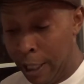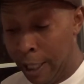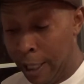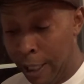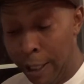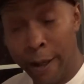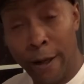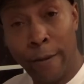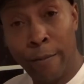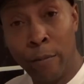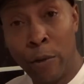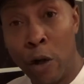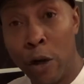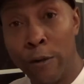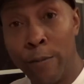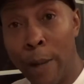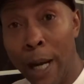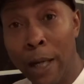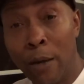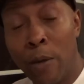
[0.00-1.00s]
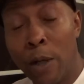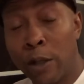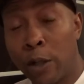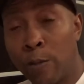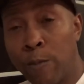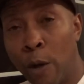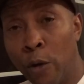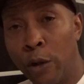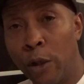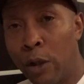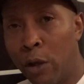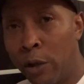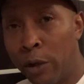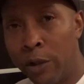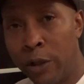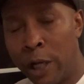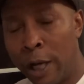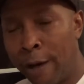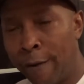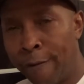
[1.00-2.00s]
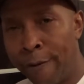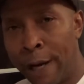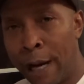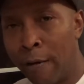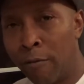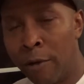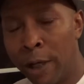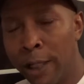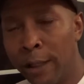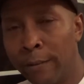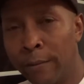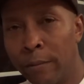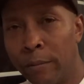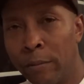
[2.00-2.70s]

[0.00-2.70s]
him because Mike wasn't supposed to go to jail for that rape.